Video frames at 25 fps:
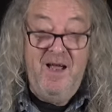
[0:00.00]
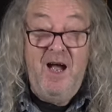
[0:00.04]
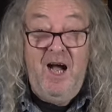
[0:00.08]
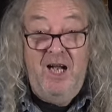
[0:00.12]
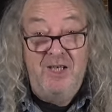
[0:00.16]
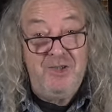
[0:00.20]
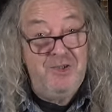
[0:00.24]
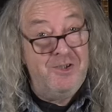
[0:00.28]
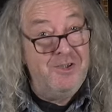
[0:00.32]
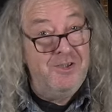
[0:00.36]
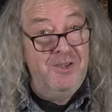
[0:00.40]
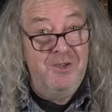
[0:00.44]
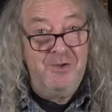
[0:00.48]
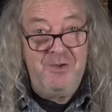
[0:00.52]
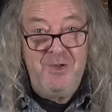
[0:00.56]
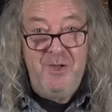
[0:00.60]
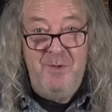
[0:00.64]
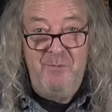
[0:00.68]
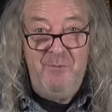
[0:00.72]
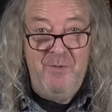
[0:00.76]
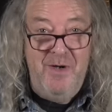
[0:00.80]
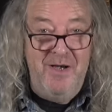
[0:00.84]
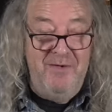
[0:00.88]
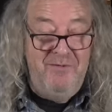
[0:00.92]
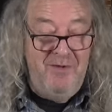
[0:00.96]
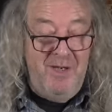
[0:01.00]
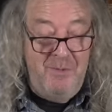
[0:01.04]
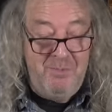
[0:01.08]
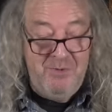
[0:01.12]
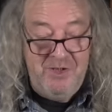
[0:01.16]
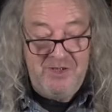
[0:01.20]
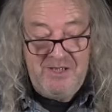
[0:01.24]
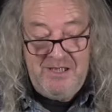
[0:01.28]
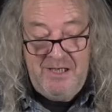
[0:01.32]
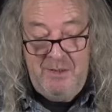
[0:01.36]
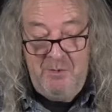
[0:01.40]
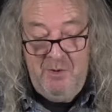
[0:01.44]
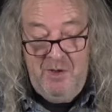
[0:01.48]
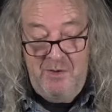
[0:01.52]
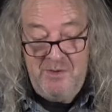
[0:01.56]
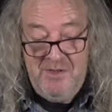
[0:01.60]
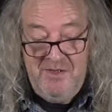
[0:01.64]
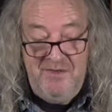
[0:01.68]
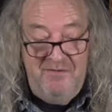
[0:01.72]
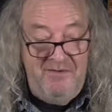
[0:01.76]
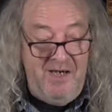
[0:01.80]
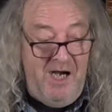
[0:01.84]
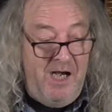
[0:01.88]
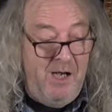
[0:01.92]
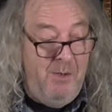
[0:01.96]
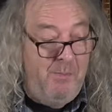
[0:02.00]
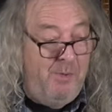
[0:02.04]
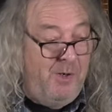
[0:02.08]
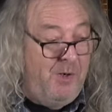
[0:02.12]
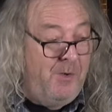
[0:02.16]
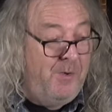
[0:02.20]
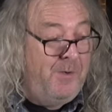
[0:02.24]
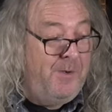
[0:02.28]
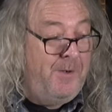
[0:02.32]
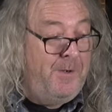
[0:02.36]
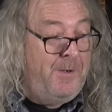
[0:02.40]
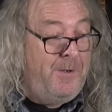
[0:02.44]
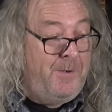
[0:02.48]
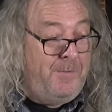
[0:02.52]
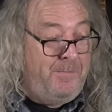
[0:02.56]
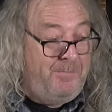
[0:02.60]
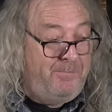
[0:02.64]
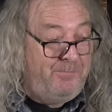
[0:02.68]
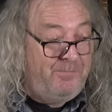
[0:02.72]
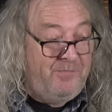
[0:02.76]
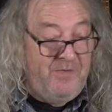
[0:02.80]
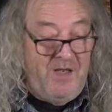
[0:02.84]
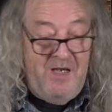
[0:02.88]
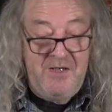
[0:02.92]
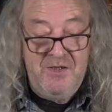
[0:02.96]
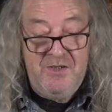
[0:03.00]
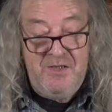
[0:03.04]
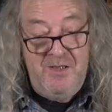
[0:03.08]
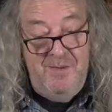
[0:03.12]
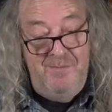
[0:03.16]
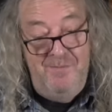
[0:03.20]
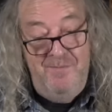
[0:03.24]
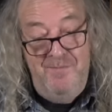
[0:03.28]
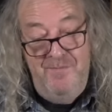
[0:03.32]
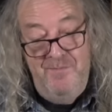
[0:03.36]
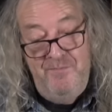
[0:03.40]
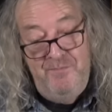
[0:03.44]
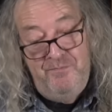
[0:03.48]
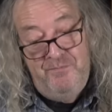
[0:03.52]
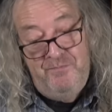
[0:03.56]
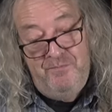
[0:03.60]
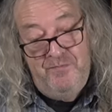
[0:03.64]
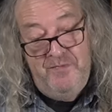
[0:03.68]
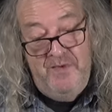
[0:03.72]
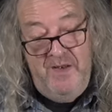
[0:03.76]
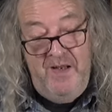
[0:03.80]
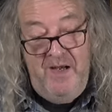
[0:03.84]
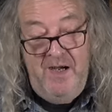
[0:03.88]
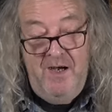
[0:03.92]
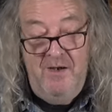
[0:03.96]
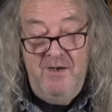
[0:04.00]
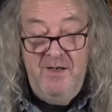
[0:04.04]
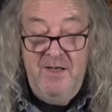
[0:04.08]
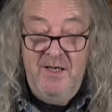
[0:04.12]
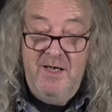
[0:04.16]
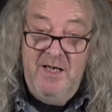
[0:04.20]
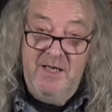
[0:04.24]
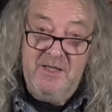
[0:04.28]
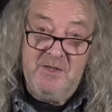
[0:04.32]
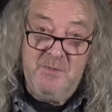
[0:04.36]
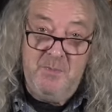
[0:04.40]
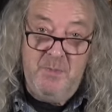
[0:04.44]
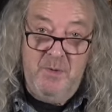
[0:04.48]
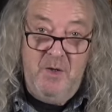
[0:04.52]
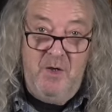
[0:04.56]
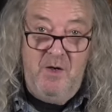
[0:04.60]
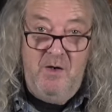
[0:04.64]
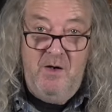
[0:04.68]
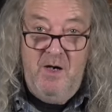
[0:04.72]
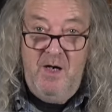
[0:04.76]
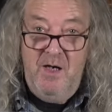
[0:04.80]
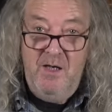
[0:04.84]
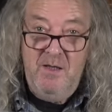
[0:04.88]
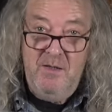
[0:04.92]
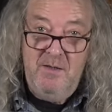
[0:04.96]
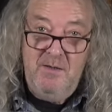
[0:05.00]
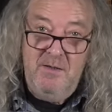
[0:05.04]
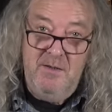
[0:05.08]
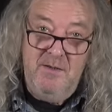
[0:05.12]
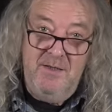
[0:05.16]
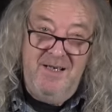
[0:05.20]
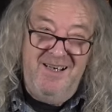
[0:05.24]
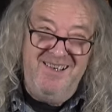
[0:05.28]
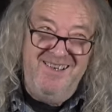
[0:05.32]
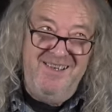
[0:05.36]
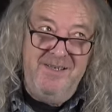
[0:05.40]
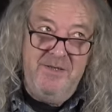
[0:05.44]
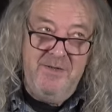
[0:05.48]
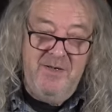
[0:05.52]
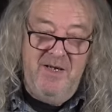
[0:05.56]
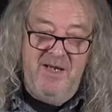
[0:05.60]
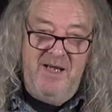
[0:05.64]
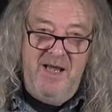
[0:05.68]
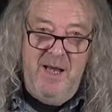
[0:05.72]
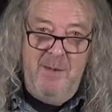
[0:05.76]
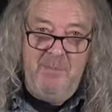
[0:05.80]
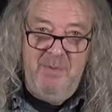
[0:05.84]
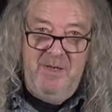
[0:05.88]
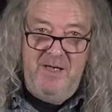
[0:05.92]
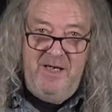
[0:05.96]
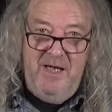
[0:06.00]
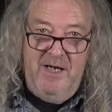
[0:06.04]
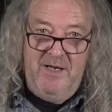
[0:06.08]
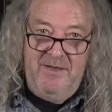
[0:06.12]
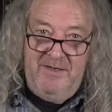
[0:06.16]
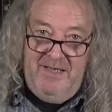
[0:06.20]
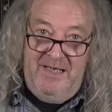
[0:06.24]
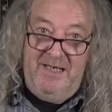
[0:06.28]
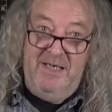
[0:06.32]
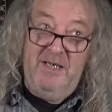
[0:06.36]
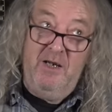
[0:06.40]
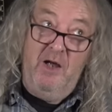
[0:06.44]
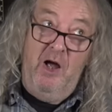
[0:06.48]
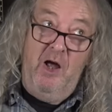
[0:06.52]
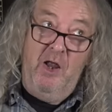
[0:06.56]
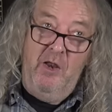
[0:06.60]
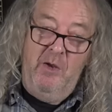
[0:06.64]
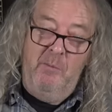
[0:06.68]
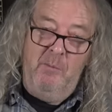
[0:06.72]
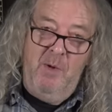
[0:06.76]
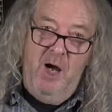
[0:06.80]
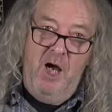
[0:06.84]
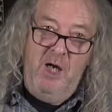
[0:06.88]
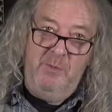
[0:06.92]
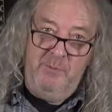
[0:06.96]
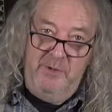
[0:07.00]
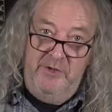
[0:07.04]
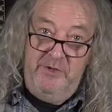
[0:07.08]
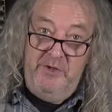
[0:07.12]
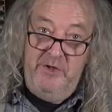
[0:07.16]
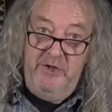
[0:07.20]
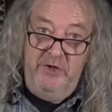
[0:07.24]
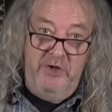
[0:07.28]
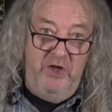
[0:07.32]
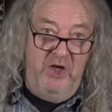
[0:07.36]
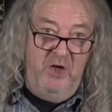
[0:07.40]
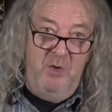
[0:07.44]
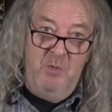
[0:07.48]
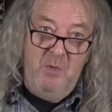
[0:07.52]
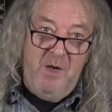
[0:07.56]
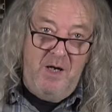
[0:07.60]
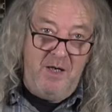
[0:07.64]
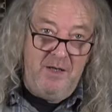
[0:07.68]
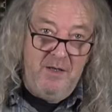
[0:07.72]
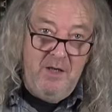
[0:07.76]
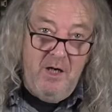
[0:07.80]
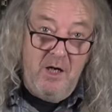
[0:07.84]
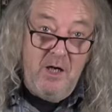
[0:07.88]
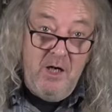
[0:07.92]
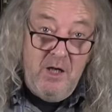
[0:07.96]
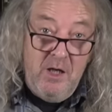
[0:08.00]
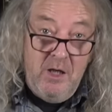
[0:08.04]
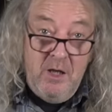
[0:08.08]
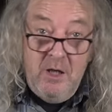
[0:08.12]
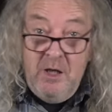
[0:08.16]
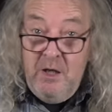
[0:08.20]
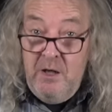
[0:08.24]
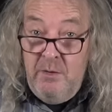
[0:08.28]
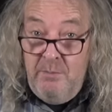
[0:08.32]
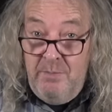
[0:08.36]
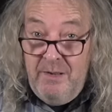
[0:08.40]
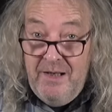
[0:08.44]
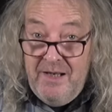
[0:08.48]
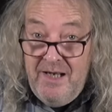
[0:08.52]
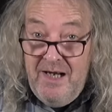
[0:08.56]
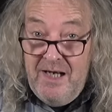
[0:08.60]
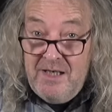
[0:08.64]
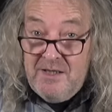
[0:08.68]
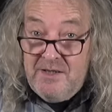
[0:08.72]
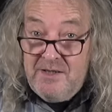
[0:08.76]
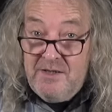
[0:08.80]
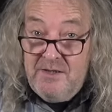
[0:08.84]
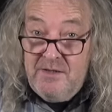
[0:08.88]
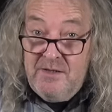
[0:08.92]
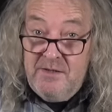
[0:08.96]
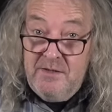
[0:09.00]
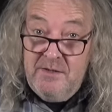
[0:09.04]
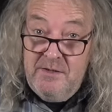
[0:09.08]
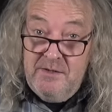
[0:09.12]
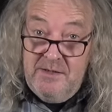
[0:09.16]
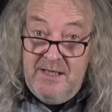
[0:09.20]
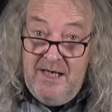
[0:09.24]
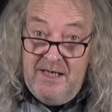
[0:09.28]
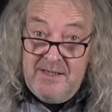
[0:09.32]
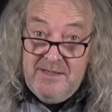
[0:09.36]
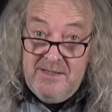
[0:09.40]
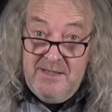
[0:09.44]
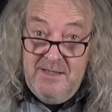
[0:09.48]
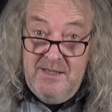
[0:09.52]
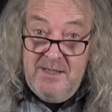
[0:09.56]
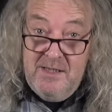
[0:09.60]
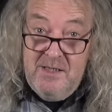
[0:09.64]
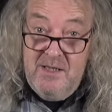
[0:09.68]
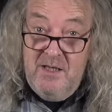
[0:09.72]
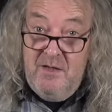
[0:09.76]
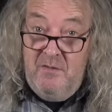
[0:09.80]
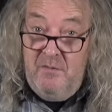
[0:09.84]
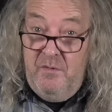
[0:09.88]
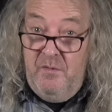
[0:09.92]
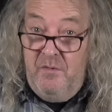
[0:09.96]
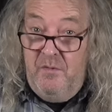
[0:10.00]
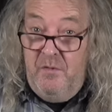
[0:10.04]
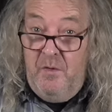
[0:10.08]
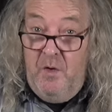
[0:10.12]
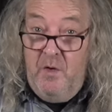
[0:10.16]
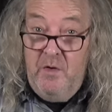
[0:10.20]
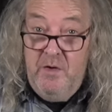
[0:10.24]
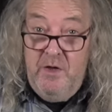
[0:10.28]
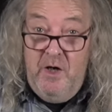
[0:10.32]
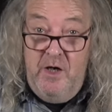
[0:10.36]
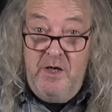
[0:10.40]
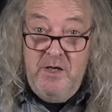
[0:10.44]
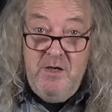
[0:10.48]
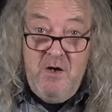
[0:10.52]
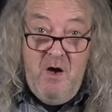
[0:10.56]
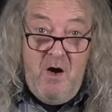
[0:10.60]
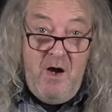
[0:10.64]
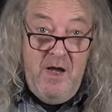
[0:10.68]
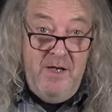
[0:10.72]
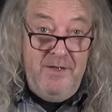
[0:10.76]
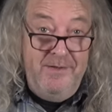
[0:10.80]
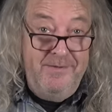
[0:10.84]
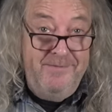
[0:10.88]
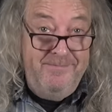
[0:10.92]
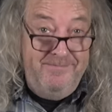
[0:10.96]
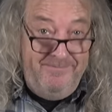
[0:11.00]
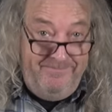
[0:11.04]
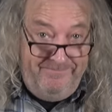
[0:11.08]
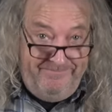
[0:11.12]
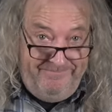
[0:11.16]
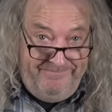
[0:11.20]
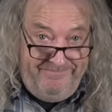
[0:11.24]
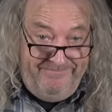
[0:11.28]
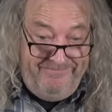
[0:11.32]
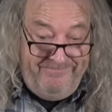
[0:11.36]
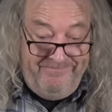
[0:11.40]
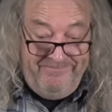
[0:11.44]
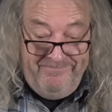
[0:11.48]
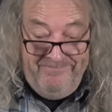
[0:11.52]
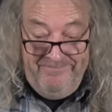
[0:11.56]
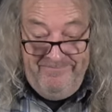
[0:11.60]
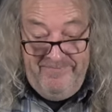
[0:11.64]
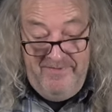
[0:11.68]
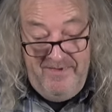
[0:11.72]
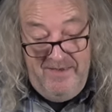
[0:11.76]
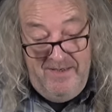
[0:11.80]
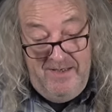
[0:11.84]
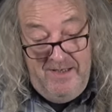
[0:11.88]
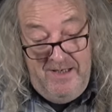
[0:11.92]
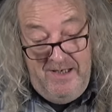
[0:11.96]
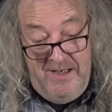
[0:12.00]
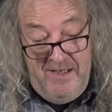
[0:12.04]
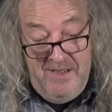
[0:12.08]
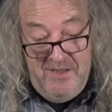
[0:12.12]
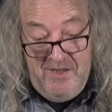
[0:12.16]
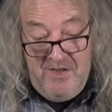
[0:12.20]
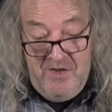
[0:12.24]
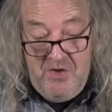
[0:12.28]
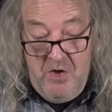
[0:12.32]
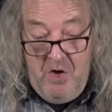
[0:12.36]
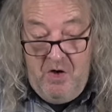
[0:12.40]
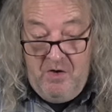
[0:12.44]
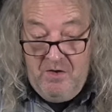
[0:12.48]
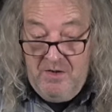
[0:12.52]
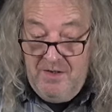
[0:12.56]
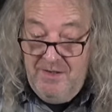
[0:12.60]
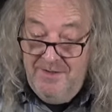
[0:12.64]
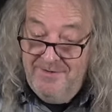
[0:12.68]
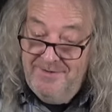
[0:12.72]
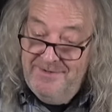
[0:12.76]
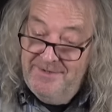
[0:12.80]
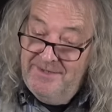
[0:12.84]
I just looked on Reverb to see what was available. There's some, you know, Explorer. They only do it in Ebony, I think, at the moment, the new one. But that's listed for $499 in stock.